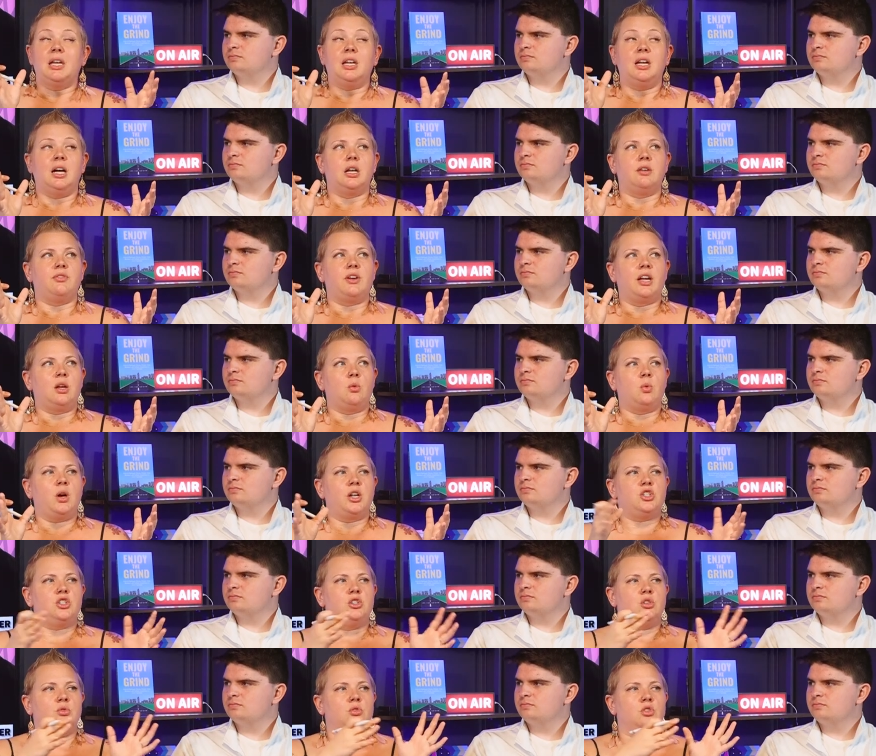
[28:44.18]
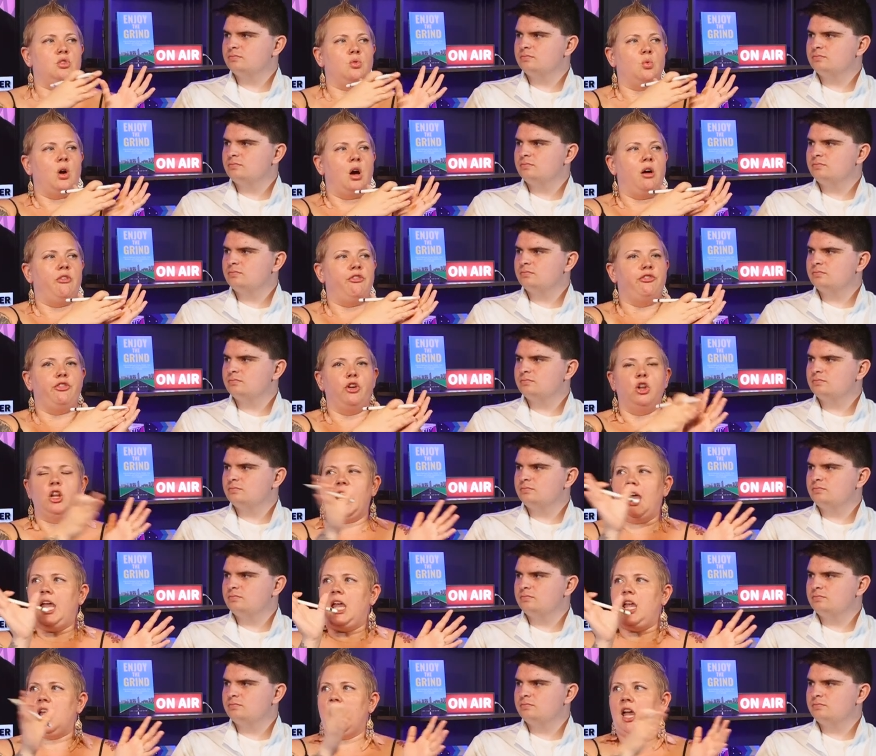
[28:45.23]
Speaker 1: My God, if I could watch you do a full
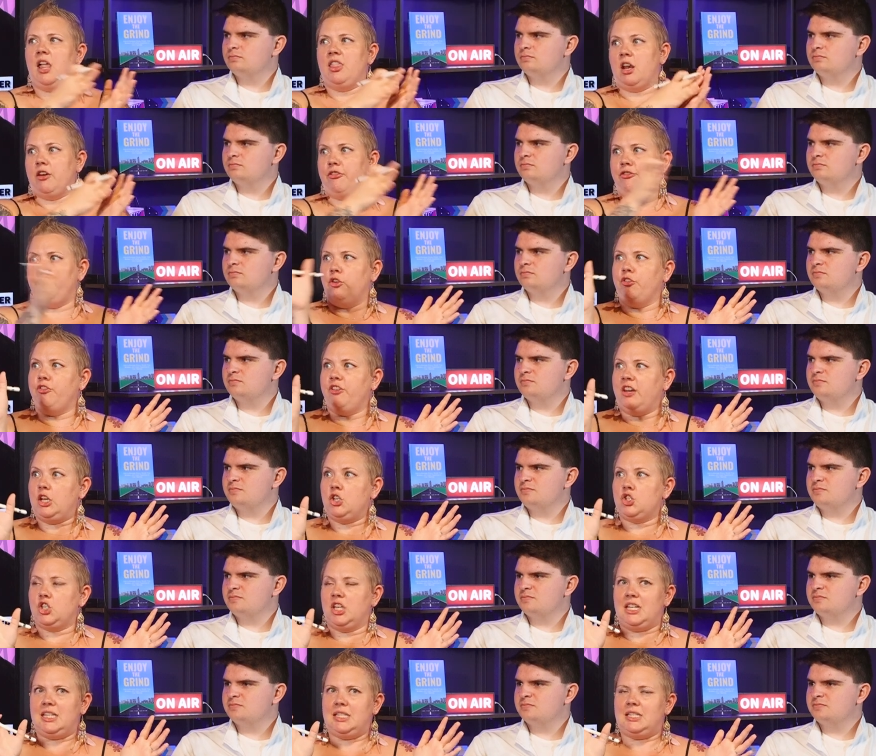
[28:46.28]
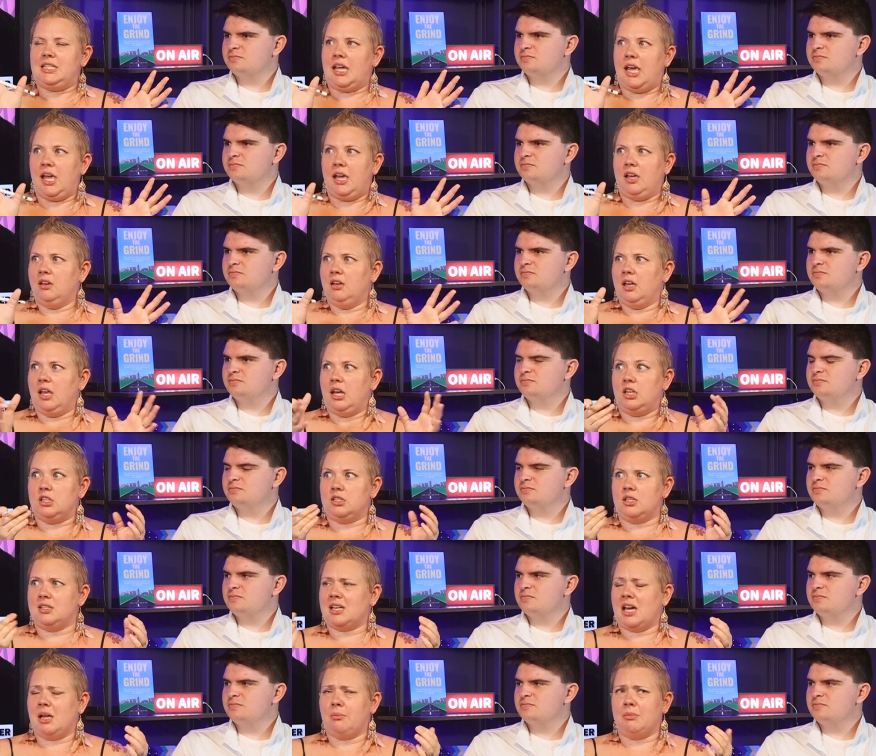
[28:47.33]
hang and then a full finish in a day and it's
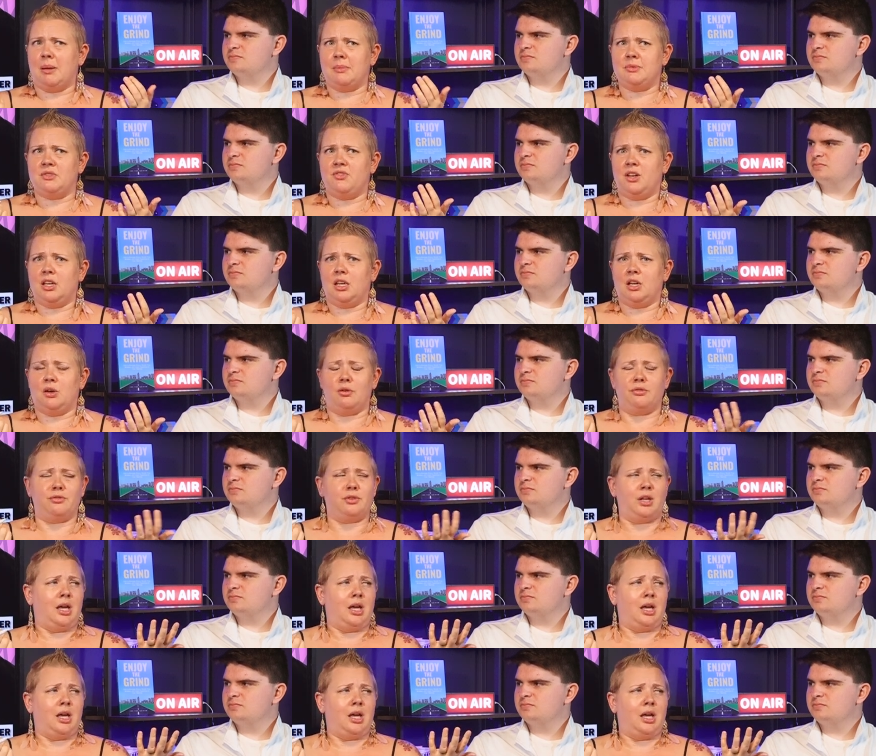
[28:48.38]
a time lapse video of